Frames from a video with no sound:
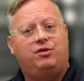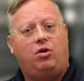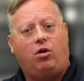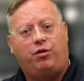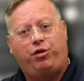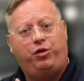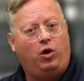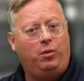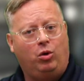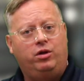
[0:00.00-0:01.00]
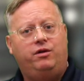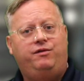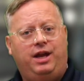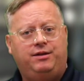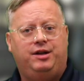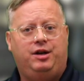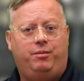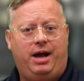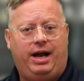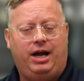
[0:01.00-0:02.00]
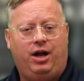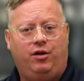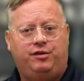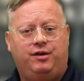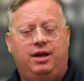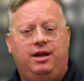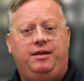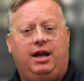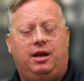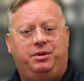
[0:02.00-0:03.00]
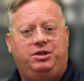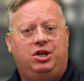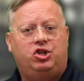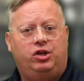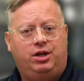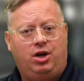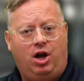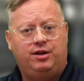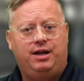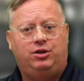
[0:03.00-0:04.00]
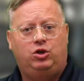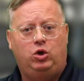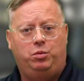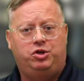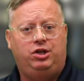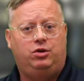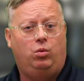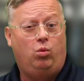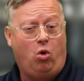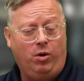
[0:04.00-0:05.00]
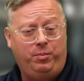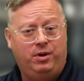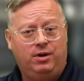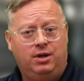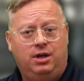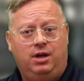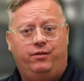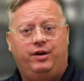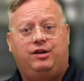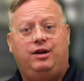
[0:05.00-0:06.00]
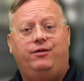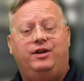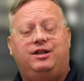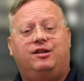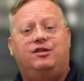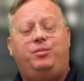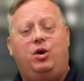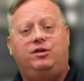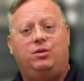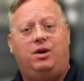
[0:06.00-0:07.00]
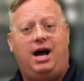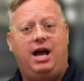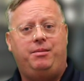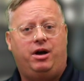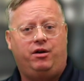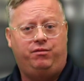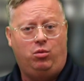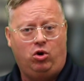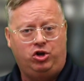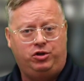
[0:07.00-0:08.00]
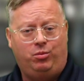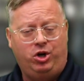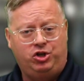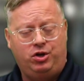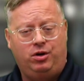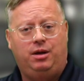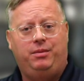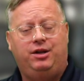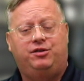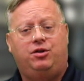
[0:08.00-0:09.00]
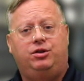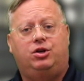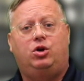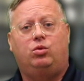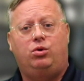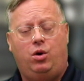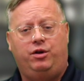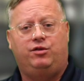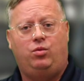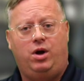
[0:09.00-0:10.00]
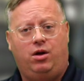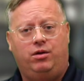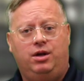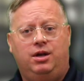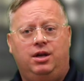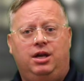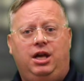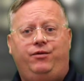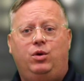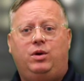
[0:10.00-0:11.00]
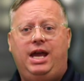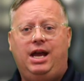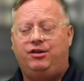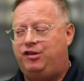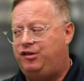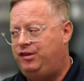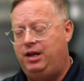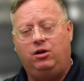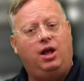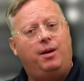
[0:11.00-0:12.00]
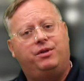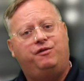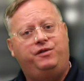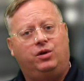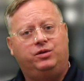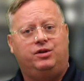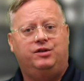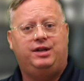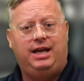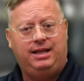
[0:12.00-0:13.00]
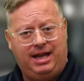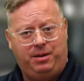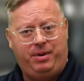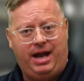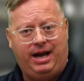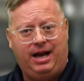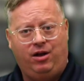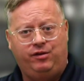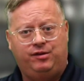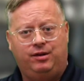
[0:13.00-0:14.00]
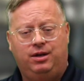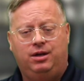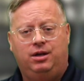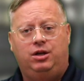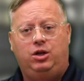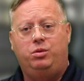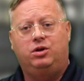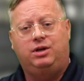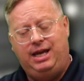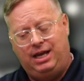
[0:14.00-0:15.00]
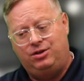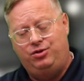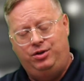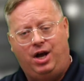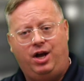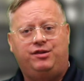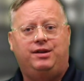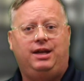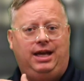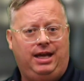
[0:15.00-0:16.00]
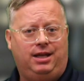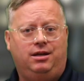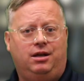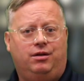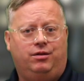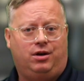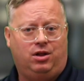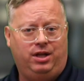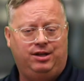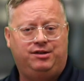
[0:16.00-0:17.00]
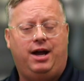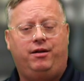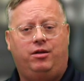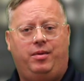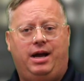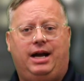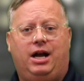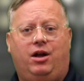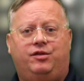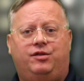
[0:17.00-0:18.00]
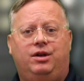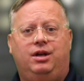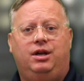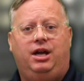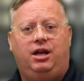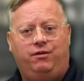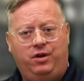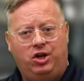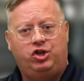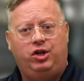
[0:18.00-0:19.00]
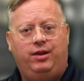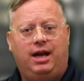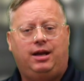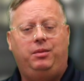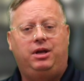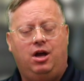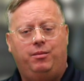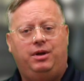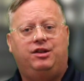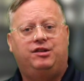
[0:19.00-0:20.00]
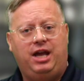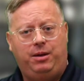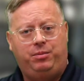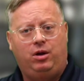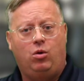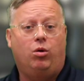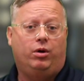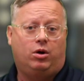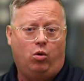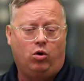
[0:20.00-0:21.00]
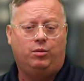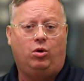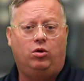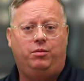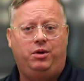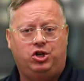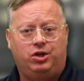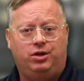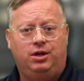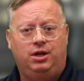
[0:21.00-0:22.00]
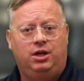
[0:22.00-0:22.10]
there are thermal events in a baghouse that can potentially cause that tube sheet to warp. If it's exposed to a high amount of moisture, it may start to corrode as well. If you can't seal up the filters in that baghouse, you will get dust in the clean side of the baghouse, and eventually that can become an escaping or recordable emission.